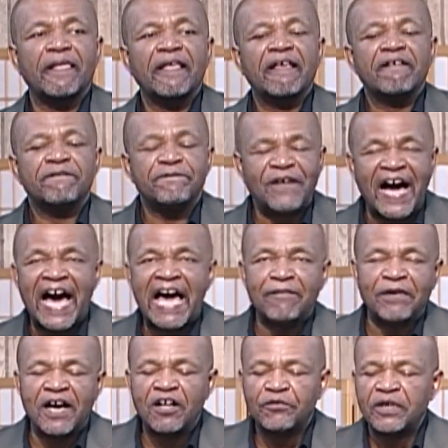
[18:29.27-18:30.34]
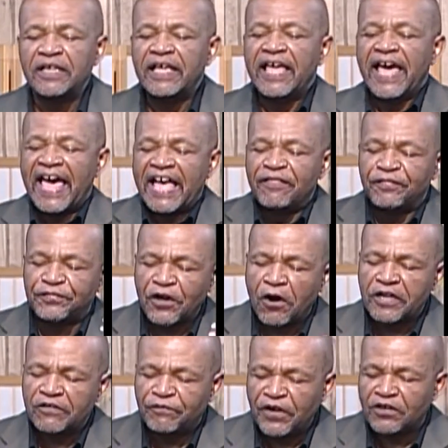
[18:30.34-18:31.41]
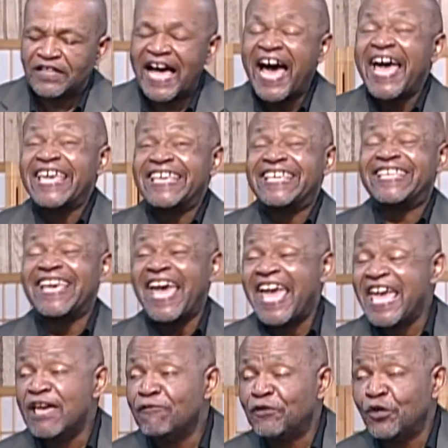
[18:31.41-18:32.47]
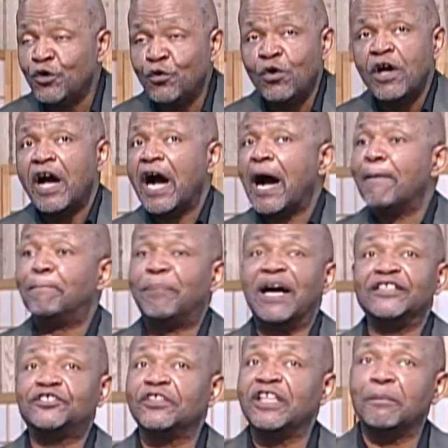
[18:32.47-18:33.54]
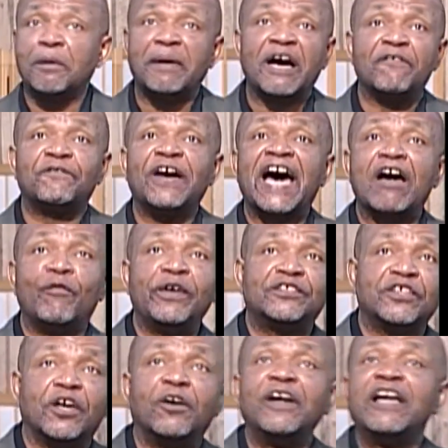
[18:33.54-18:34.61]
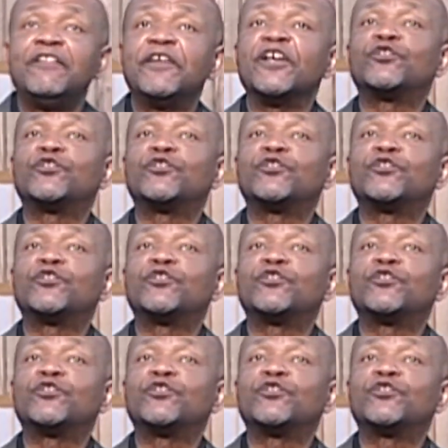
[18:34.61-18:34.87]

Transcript: 530 fears. I gave you a bunch of them about 5 weeks ago. There's